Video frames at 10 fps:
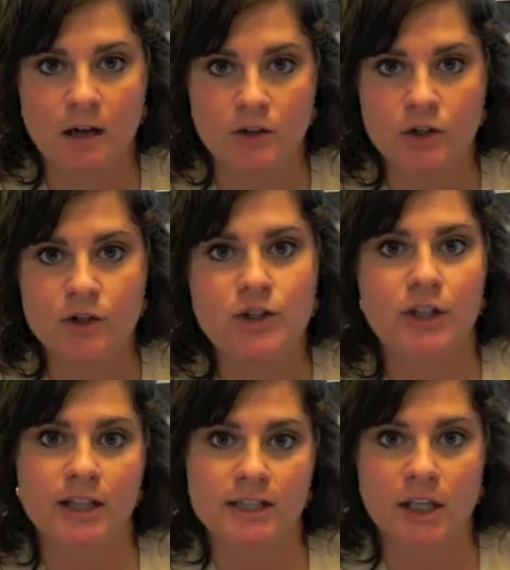and under
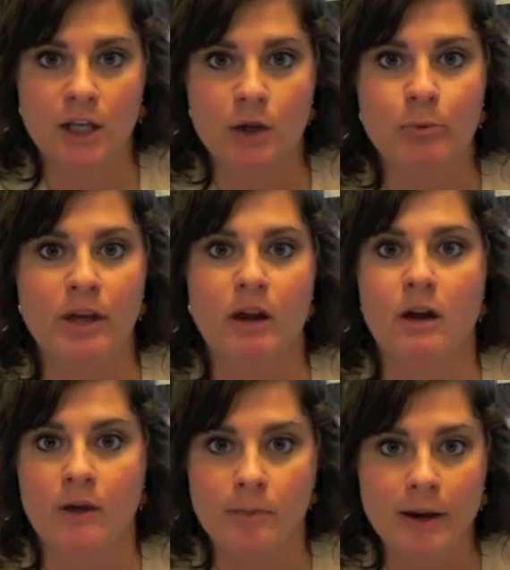to continue being
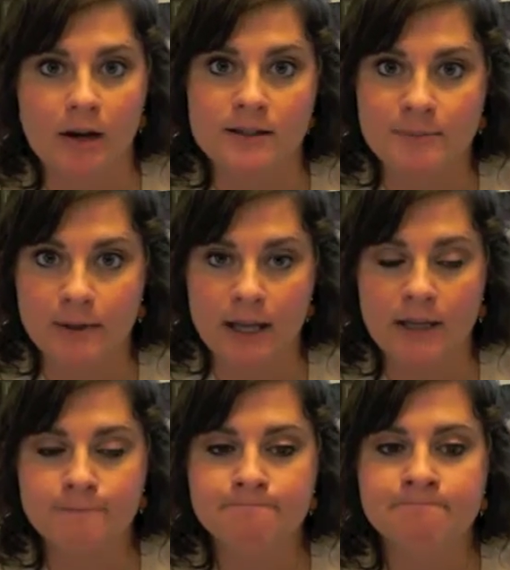on their parents'
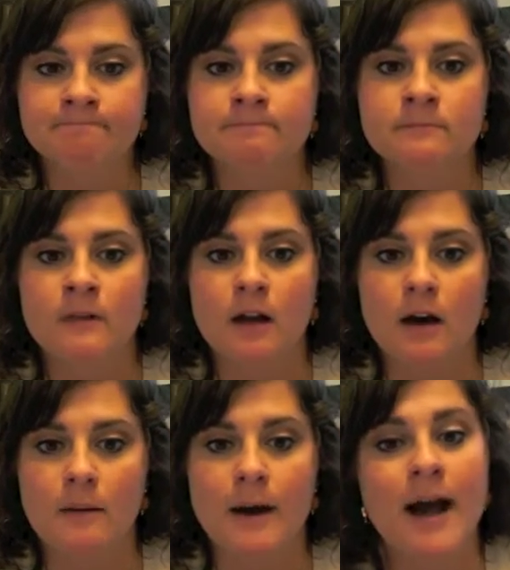plan.
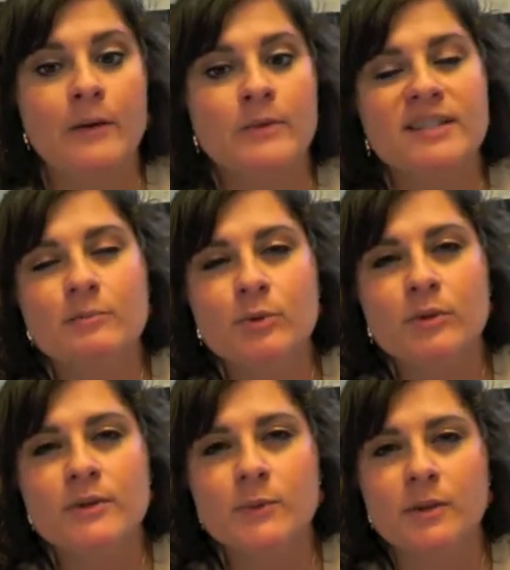High-risk
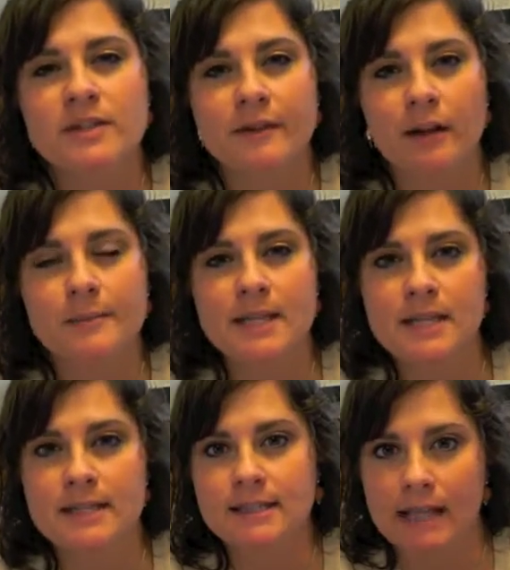pools were developed at
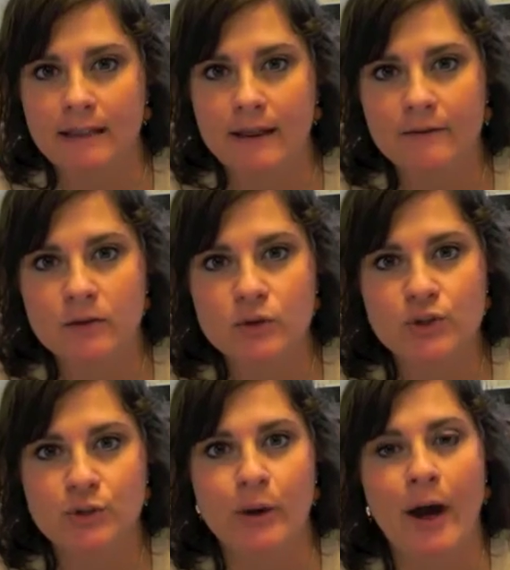the state level
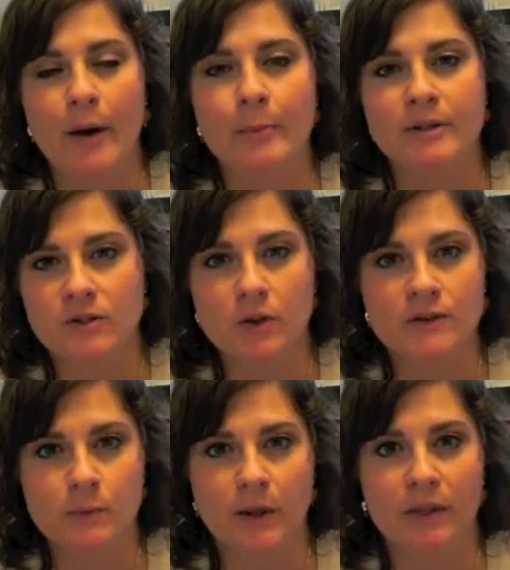to help
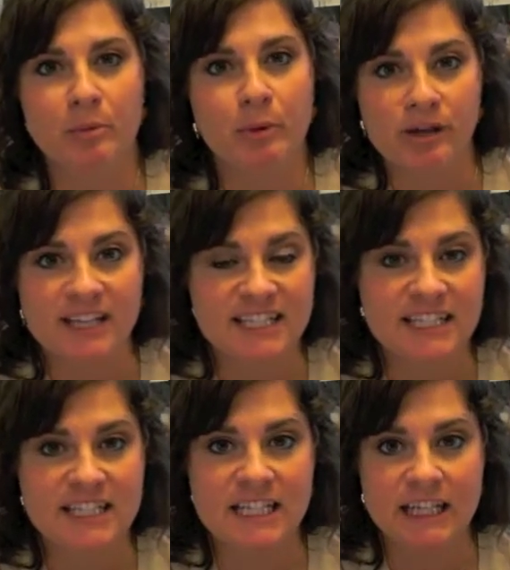adults with
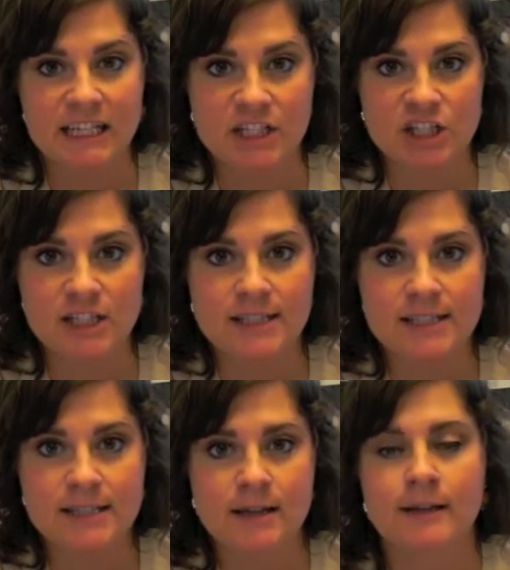pre-existing
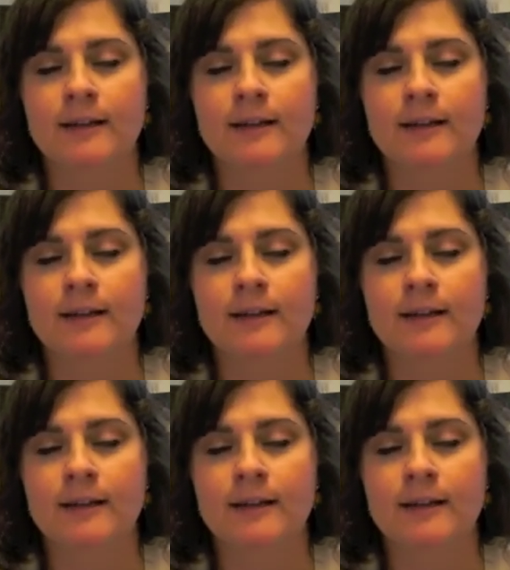conditions.